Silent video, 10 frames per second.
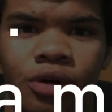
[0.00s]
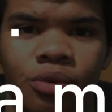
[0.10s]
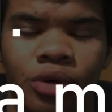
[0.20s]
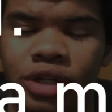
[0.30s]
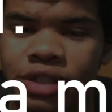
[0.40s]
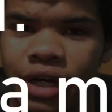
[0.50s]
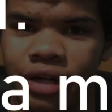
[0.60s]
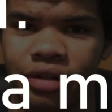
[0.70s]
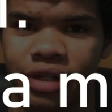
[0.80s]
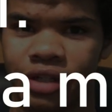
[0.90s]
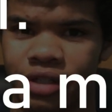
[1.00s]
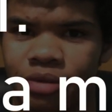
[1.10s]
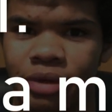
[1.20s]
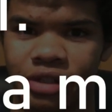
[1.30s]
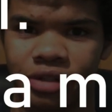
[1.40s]
what exactly is a
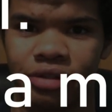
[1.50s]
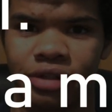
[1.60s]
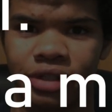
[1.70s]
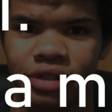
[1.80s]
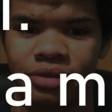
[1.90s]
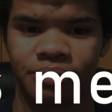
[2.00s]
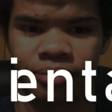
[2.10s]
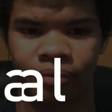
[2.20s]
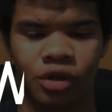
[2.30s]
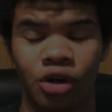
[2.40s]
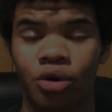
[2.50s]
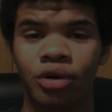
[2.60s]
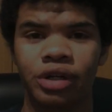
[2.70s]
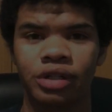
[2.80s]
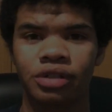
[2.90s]
mental illness?
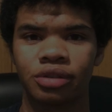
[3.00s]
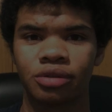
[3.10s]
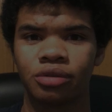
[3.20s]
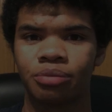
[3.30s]
According to